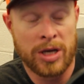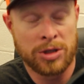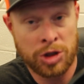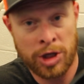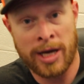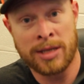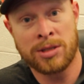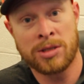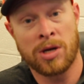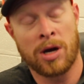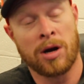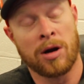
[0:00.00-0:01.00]

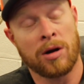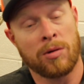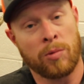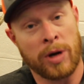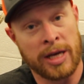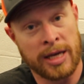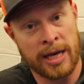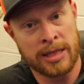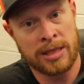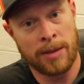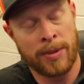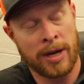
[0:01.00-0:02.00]
chances are when he
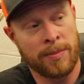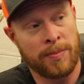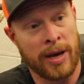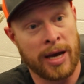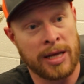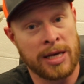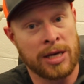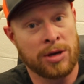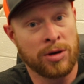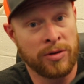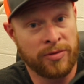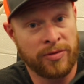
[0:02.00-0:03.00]
gets up out of bed, he
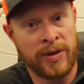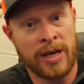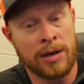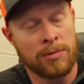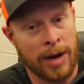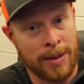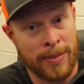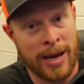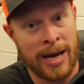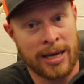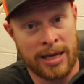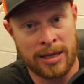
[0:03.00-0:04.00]
could feed right
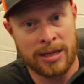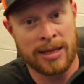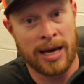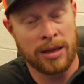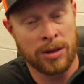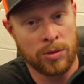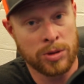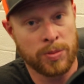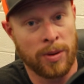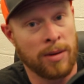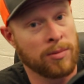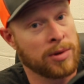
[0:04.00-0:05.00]
back into that low
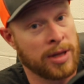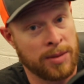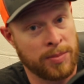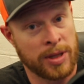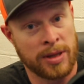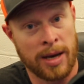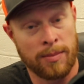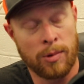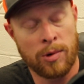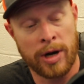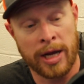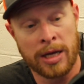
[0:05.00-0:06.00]
spot where they had been that
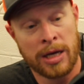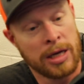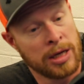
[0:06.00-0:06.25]
morning.